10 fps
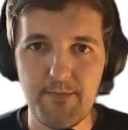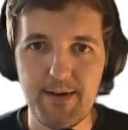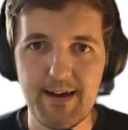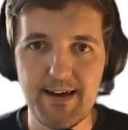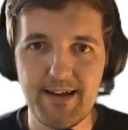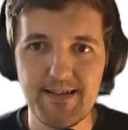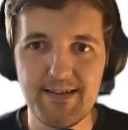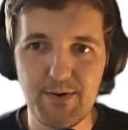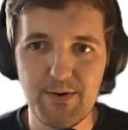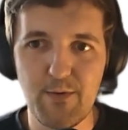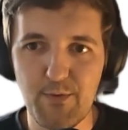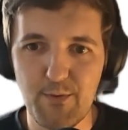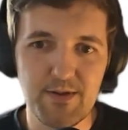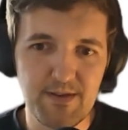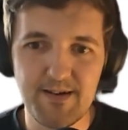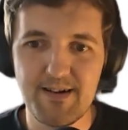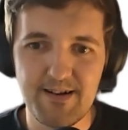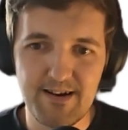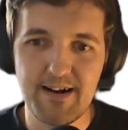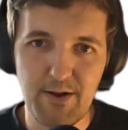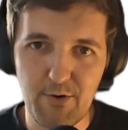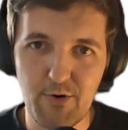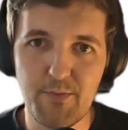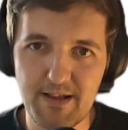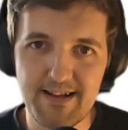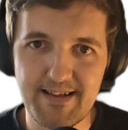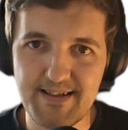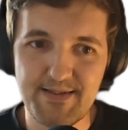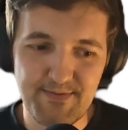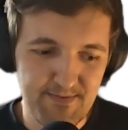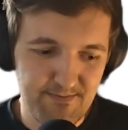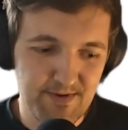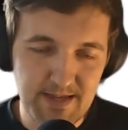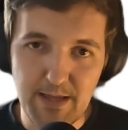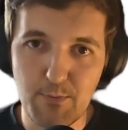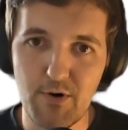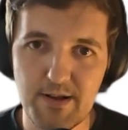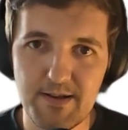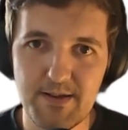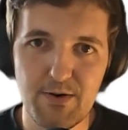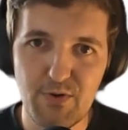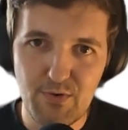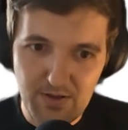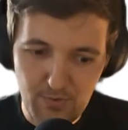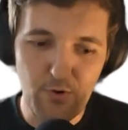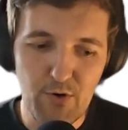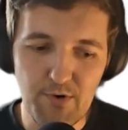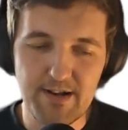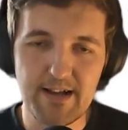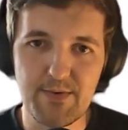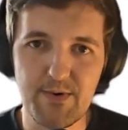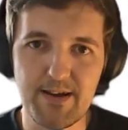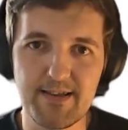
And, if you want an economy that's stimulated, you need to lower that rate.